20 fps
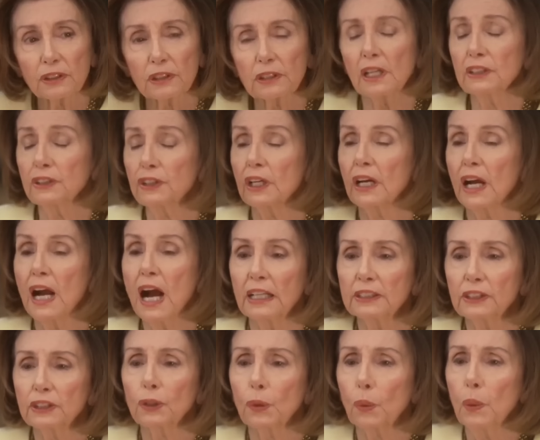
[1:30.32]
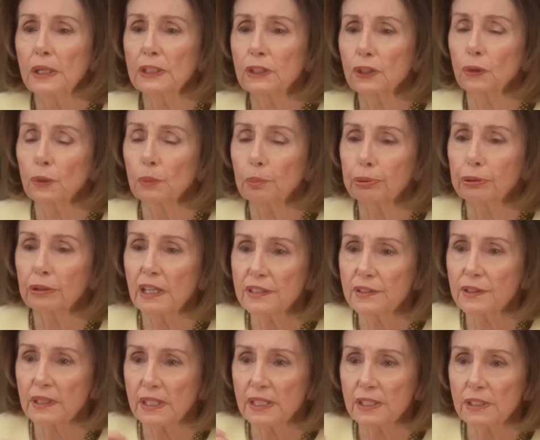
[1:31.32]
Such a consequential
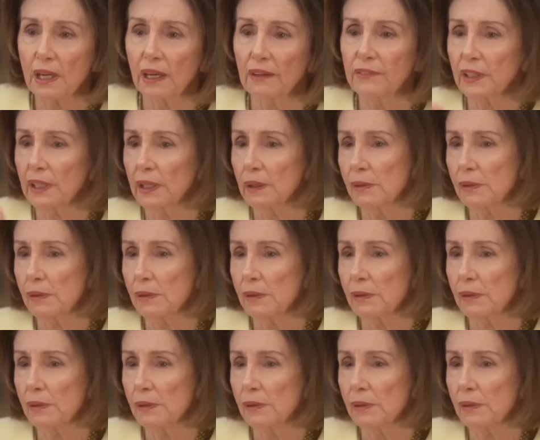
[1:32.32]
president of the